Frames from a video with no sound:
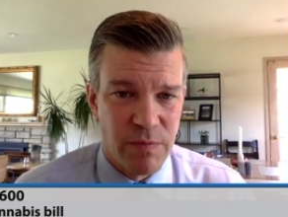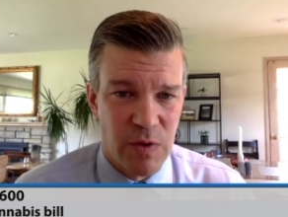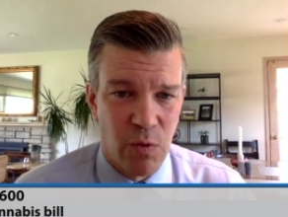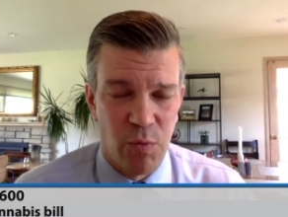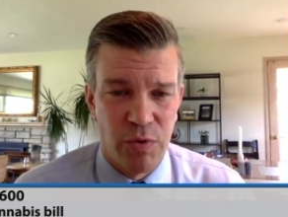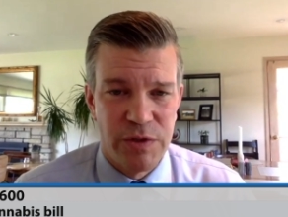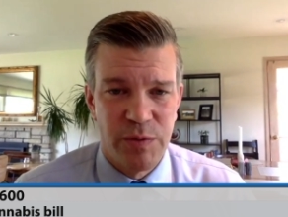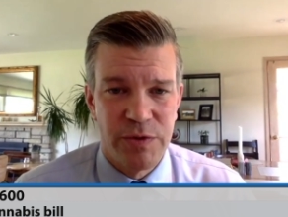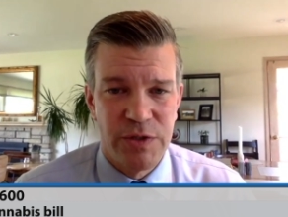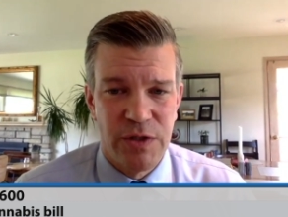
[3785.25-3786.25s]
core
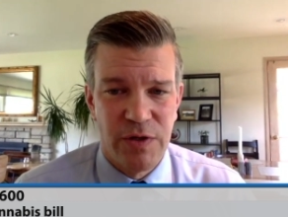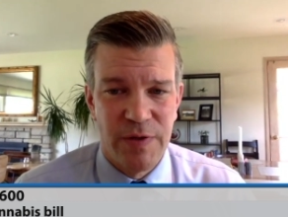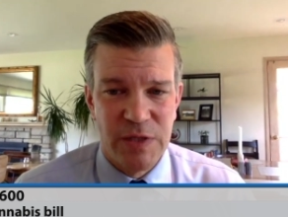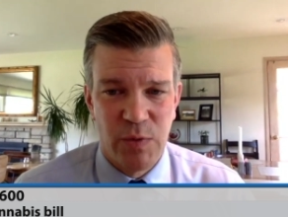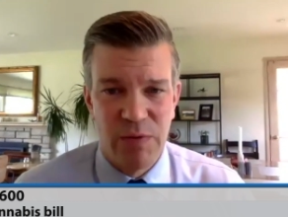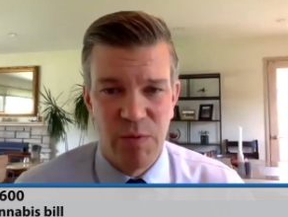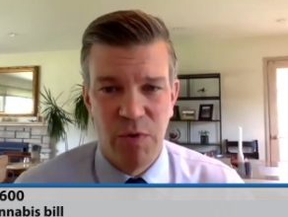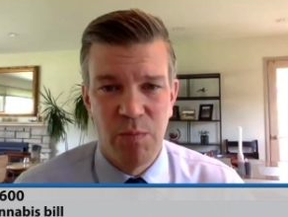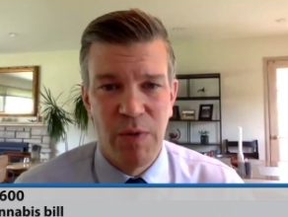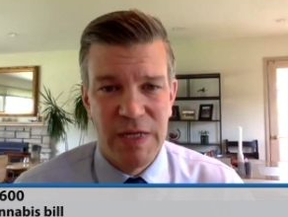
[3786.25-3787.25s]
principles here, and that's why we
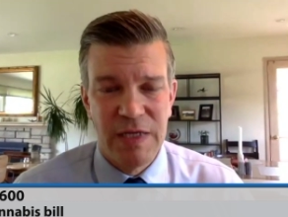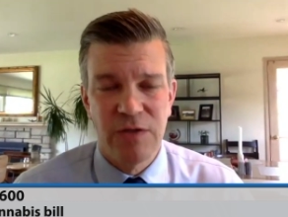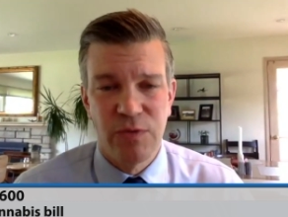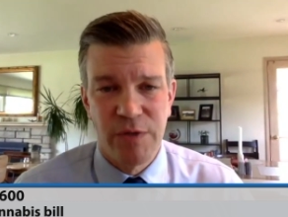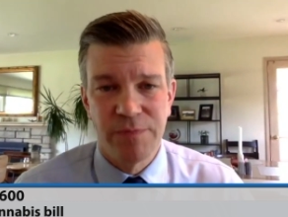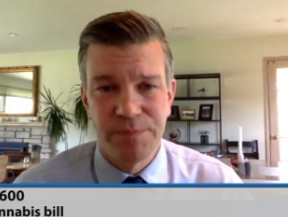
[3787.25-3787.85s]
put money into it.